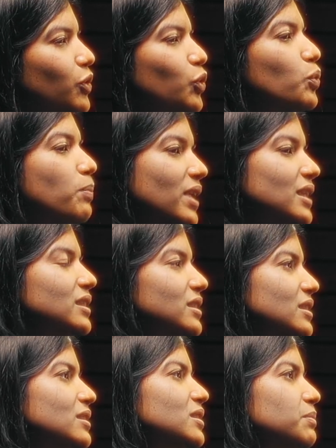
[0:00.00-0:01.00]
to my
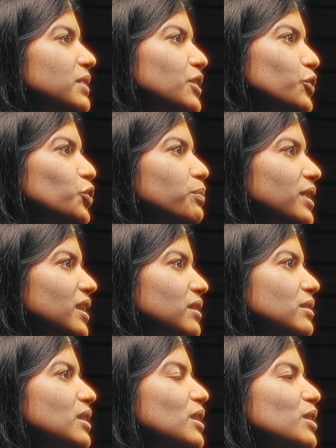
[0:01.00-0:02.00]
system and to my